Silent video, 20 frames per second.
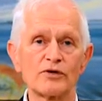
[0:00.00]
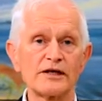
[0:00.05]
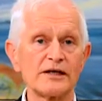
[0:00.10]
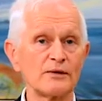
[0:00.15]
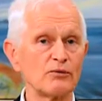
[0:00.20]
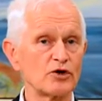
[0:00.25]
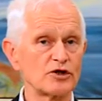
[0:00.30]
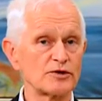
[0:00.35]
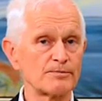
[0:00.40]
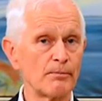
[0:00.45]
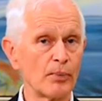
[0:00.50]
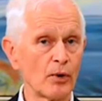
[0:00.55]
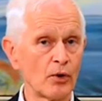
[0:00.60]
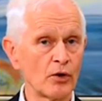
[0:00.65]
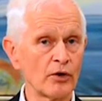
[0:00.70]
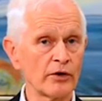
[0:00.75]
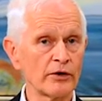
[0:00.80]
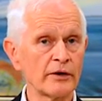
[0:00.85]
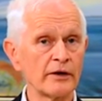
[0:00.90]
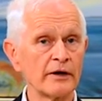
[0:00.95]
He was
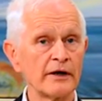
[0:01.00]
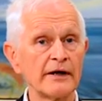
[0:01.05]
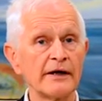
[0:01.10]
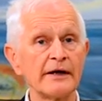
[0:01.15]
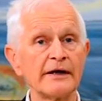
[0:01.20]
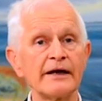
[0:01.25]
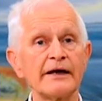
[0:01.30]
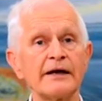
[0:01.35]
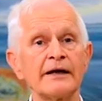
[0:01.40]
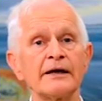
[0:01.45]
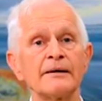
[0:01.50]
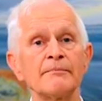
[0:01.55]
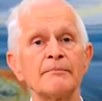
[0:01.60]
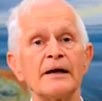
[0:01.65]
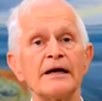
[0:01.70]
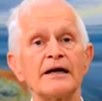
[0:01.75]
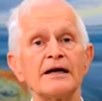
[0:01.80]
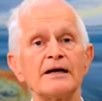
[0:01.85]
born in a male